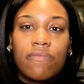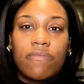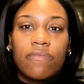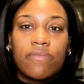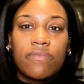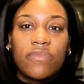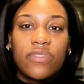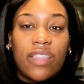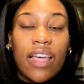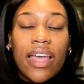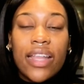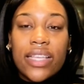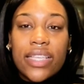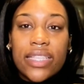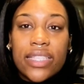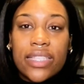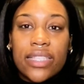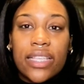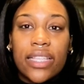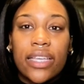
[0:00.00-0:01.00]
that
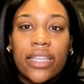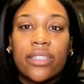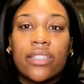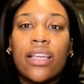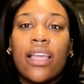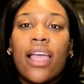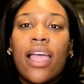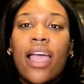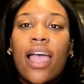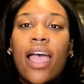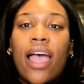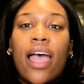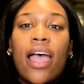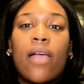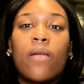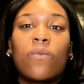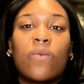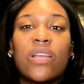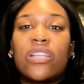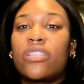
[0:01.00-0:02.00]
insulin
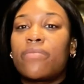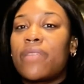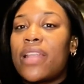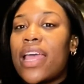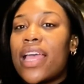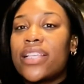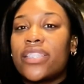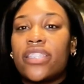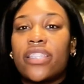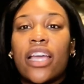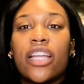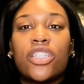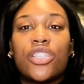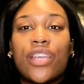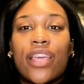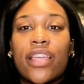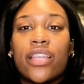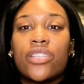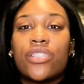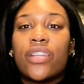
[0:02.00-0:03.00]
regimen has not
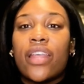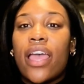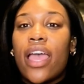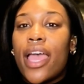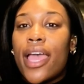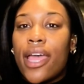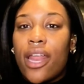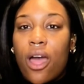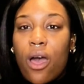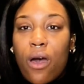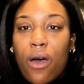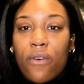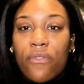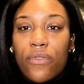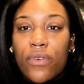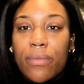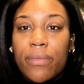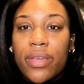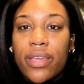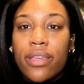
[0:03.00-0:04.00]
changed at all
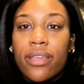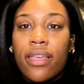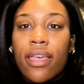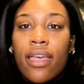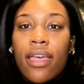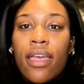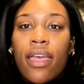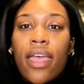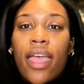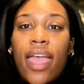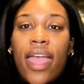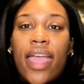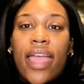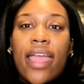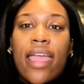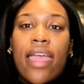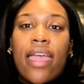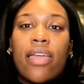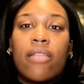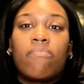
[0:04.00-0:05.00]
for me,
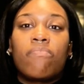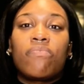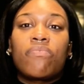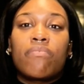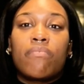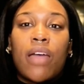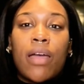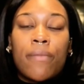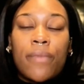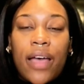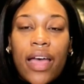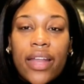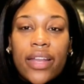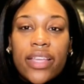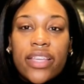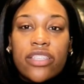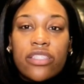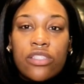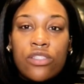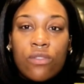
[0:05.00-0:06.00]
and my body
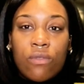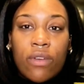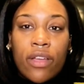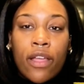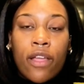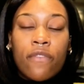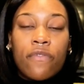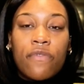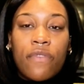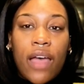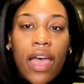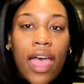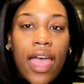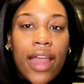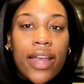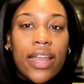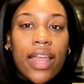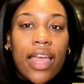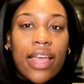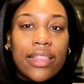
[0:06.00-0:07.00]
is doing
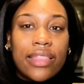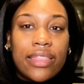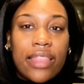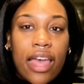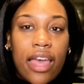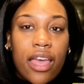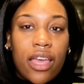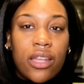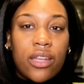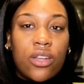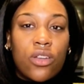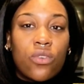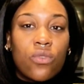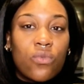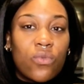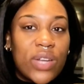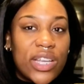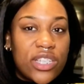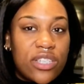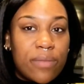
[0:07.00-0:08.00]
fine at that
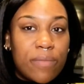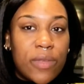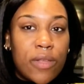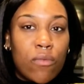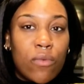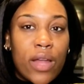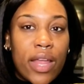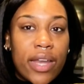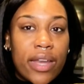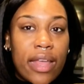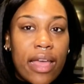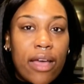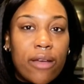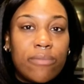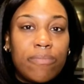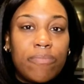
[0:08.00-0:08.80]
regimen right now.